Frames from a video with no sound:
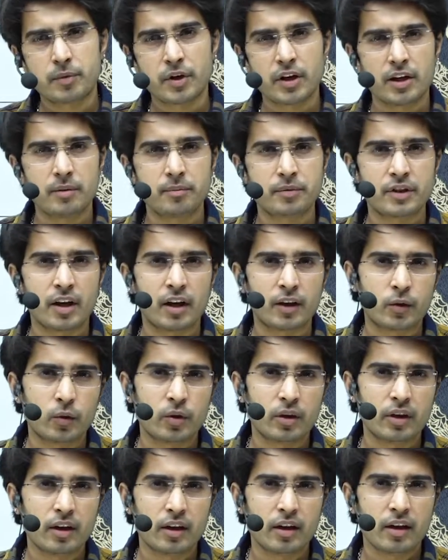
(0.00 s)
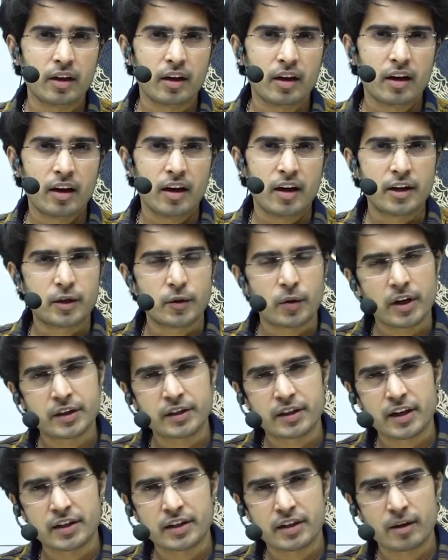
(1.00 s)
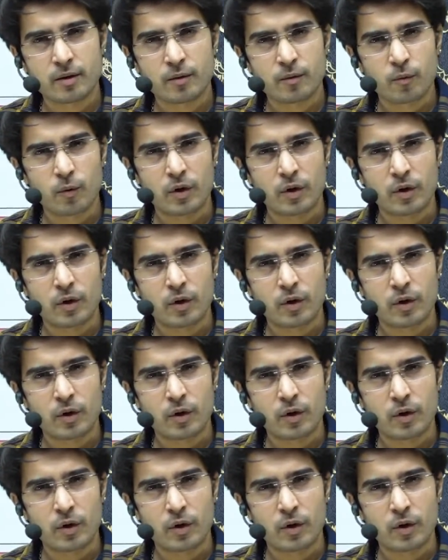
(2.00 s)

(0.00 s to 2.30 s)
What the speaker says: Prelims Atulya. In today's session,